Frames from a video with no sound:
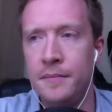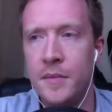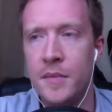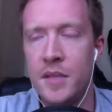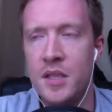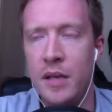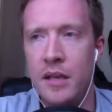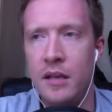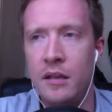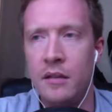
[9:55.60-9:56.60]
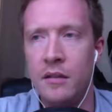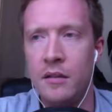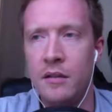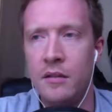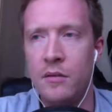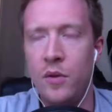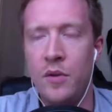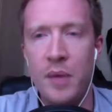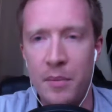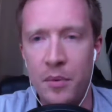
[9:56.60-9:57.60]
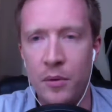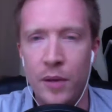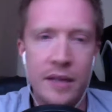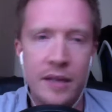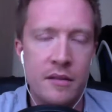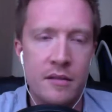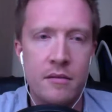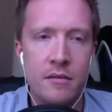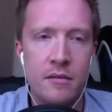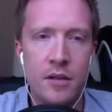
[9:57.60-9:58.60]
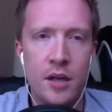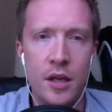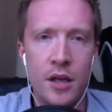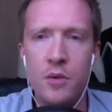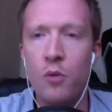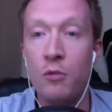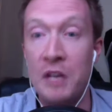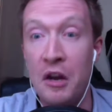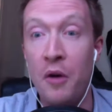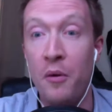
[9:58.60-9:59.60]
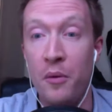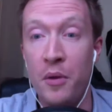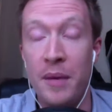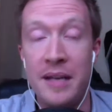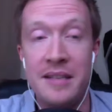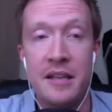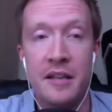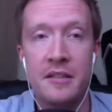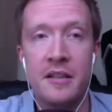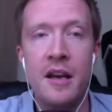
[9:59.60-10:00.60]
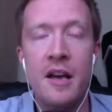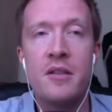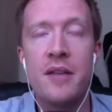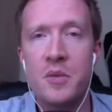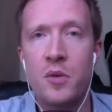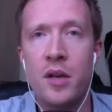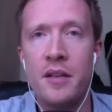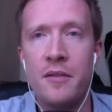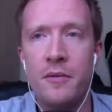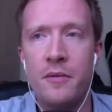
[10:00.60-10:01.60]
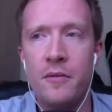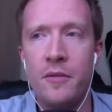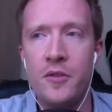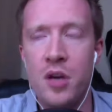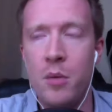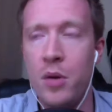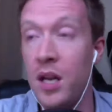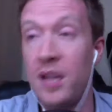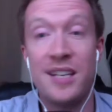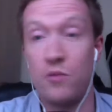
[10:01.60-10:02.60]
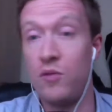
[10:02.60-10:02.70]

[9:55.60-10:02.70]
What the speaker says: speaking with people and and you already know the basics. So that's what I did for German, and I think it's